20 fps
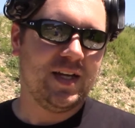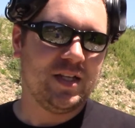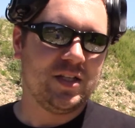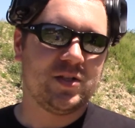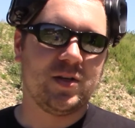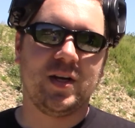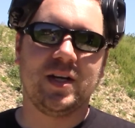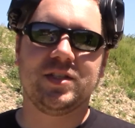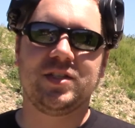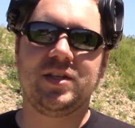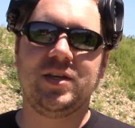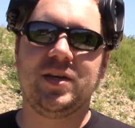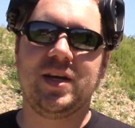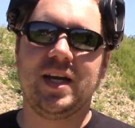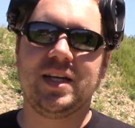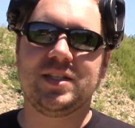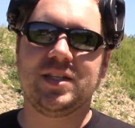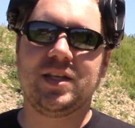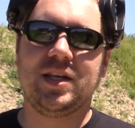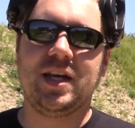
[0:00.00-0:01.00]
So I'll see you
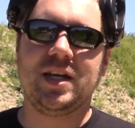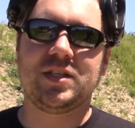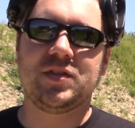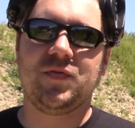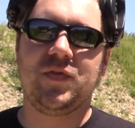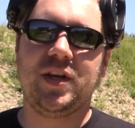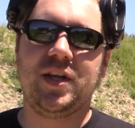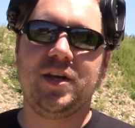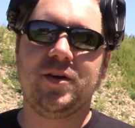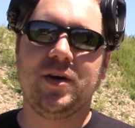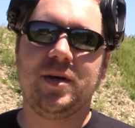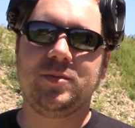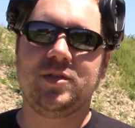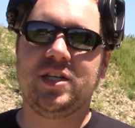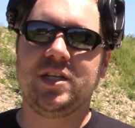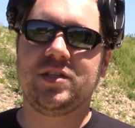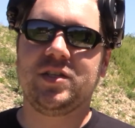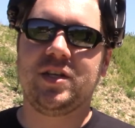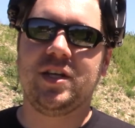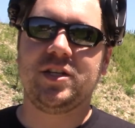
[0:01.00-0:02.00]
guys in the next video. I'm
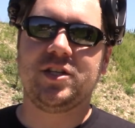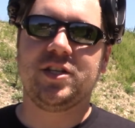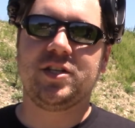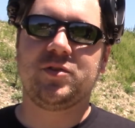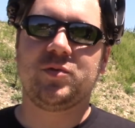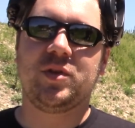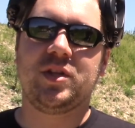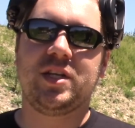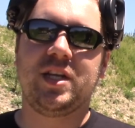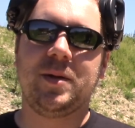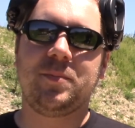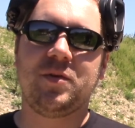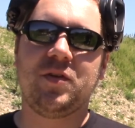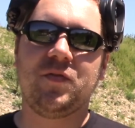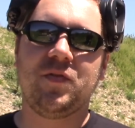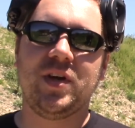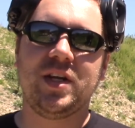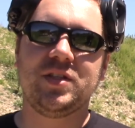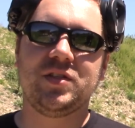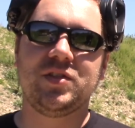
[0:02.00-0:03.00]
Jason Hitchings with Adept
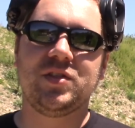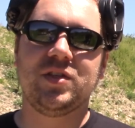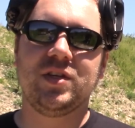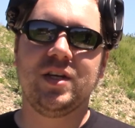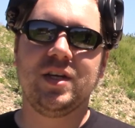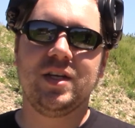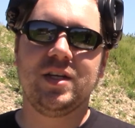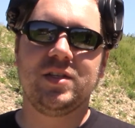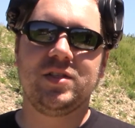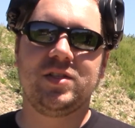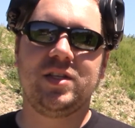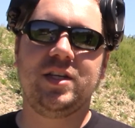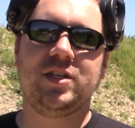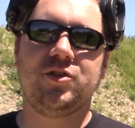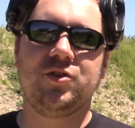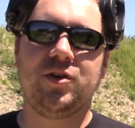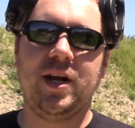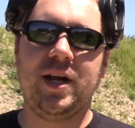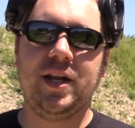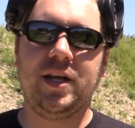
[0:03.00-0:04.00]
Defense. Seek
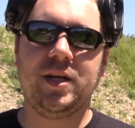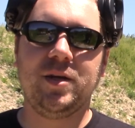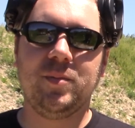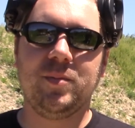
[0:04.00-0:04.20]
training,